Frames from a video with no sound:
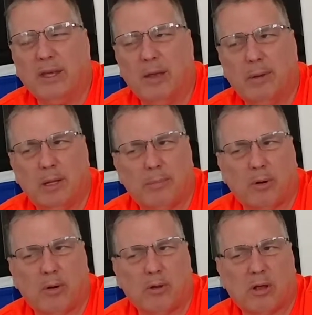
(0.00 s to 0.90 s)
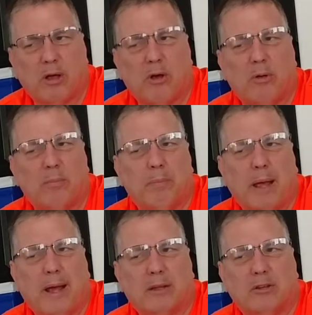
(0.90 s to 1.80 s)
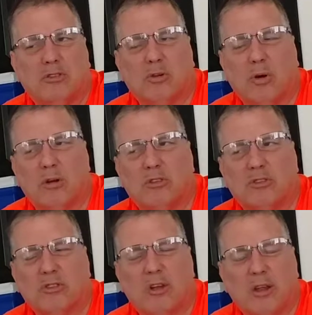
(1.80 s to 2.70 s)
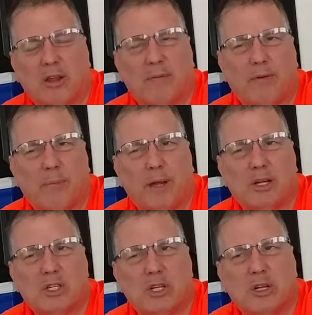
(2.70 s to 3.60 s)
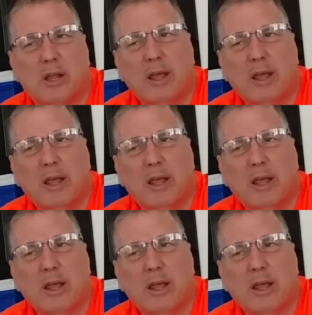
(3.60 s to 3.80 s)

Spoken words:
gave me the Perl code back, the source information,